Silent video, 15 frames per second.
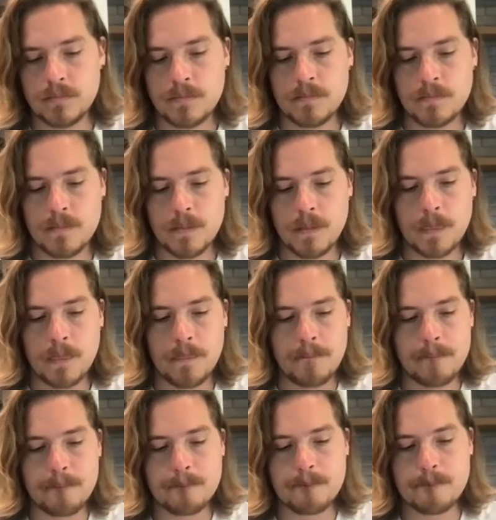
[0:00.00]

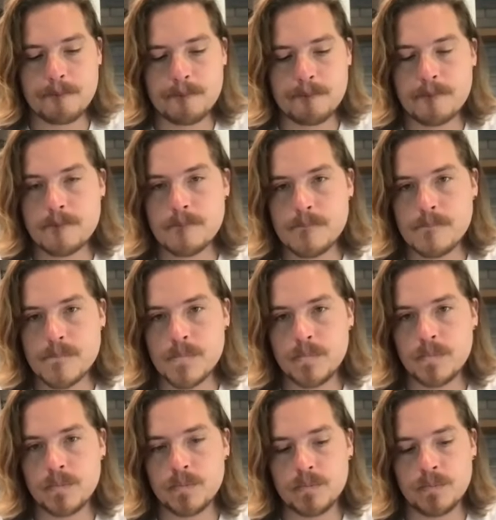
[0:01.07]

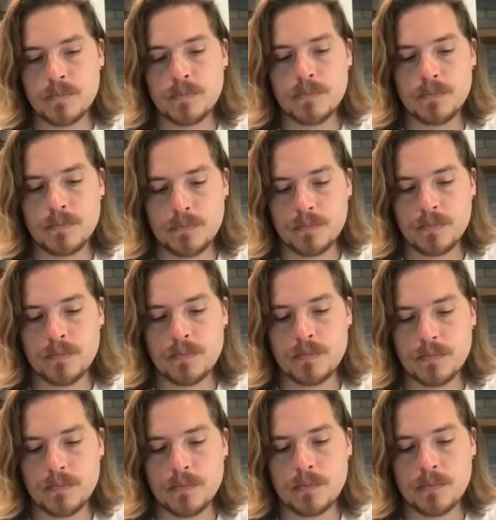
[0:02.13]

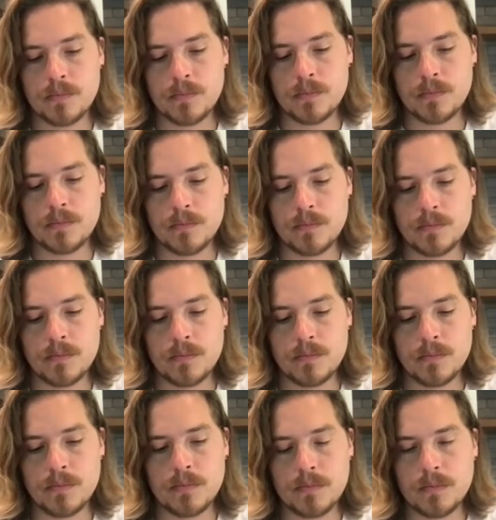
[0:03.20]

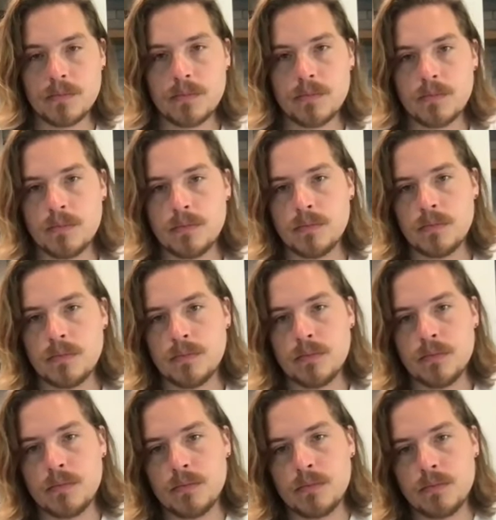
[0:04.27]

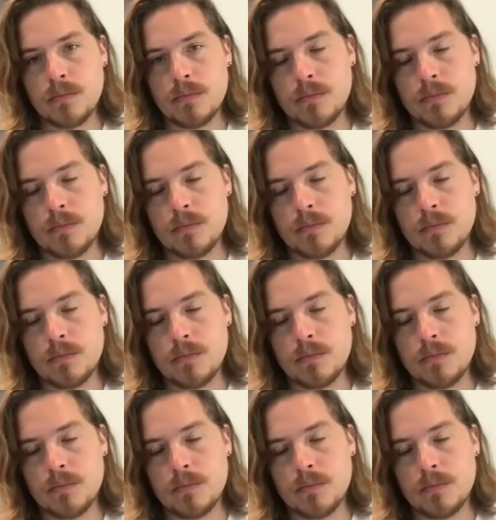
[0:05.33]
No words are spoken by the person on screen.